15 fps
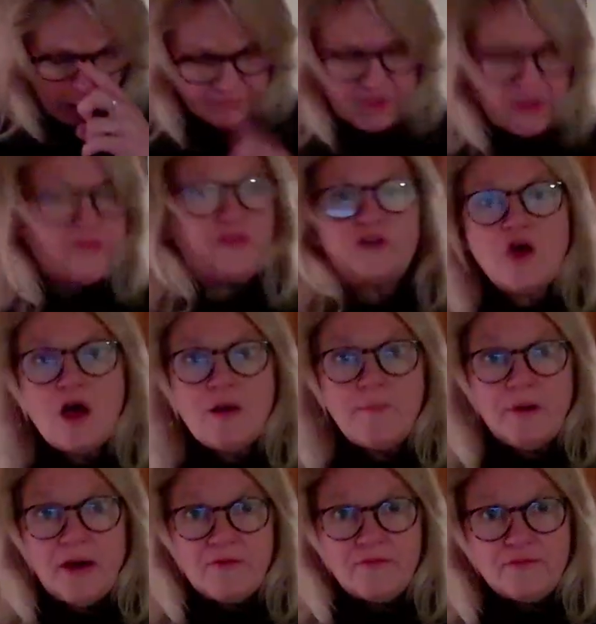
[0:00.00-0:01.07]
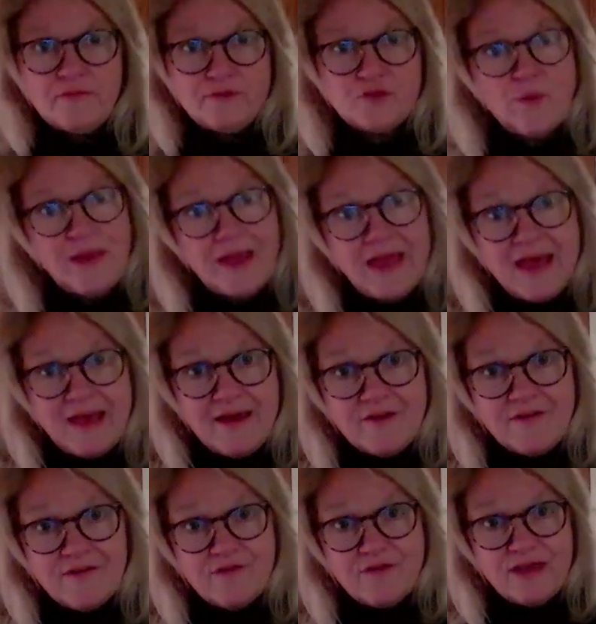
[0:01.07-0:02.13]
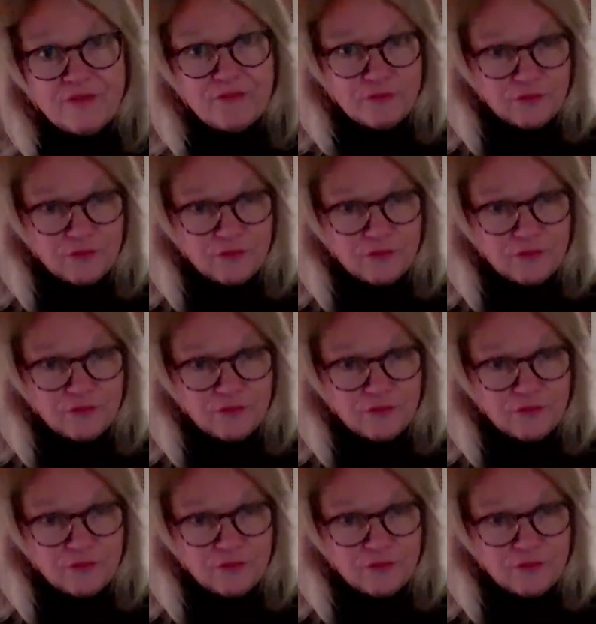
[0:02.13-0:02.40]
I've cut the top off. So I have a